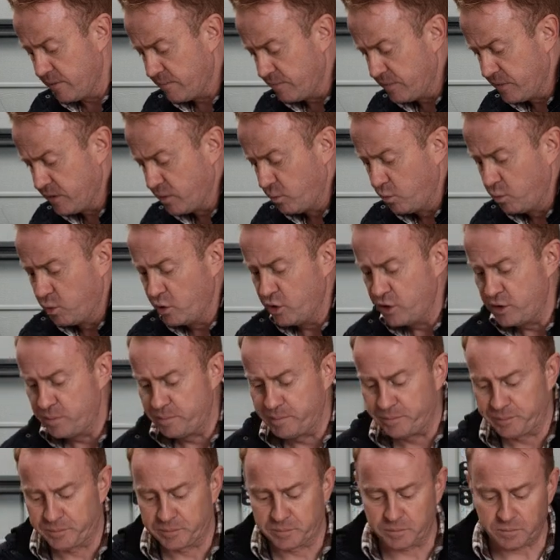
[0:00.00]
wood
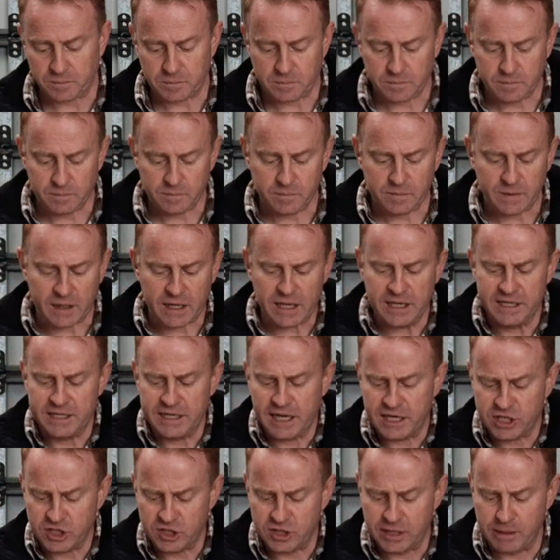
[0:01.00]
is
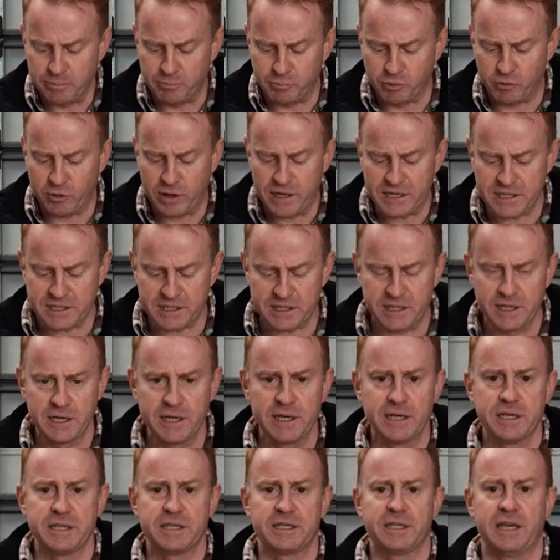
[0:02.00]
actually pressed,
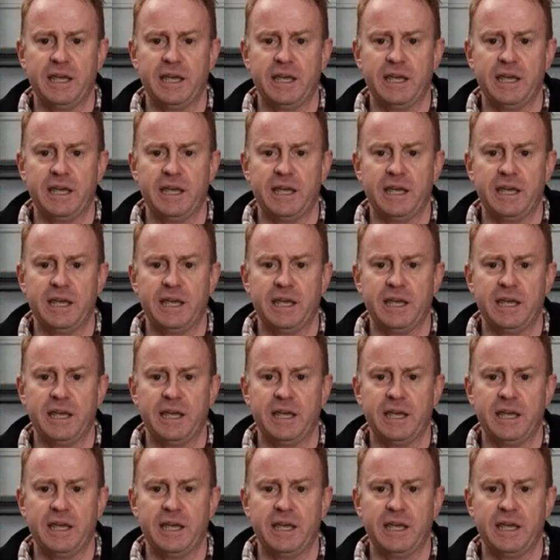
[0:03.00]
so